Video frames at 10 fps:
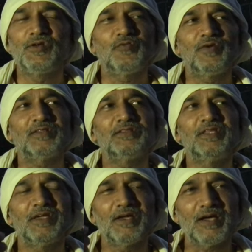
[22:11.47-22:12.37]
when
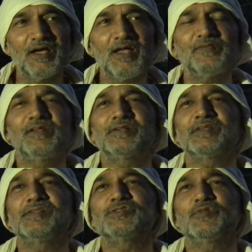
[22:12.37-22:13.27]
they have that
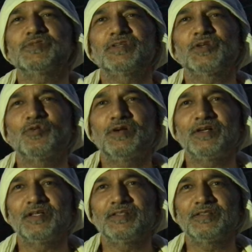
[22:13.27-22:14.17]
sense of
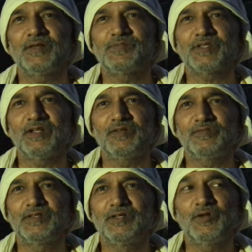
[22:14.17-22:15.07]
security in themselves,
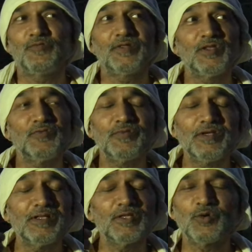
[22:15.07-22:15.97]
when they
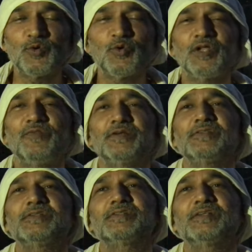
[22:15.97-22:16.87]
feel the whole of
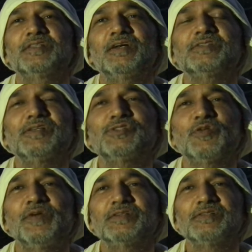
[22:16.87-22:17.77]
existence, the sense
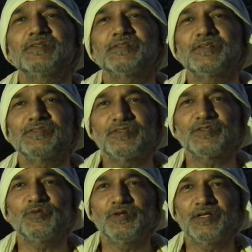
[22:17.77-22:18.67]
of existence is
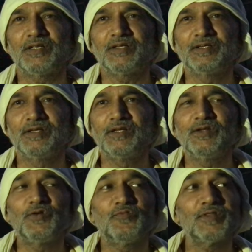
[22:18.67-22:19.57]
security,
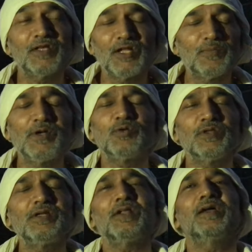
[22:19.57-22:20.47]
when they are able to
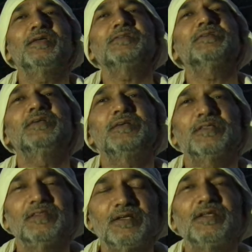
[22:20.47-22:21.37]
realize
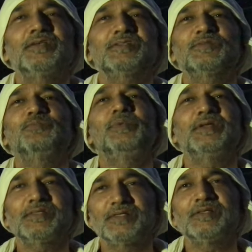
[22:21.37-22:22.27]
that yes,
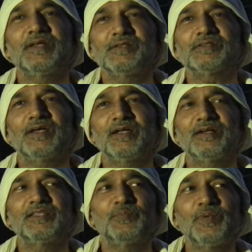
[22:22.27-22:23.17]
bliss is inside,
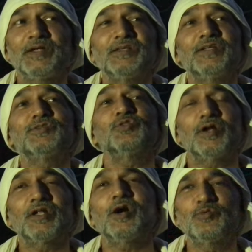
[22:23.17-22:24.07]
the pleasure is
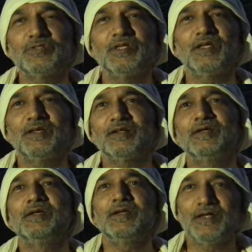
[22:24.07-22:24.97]
not out there,
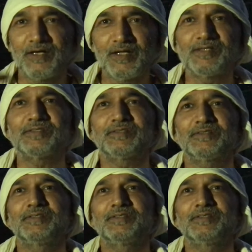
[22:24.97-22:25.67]
it is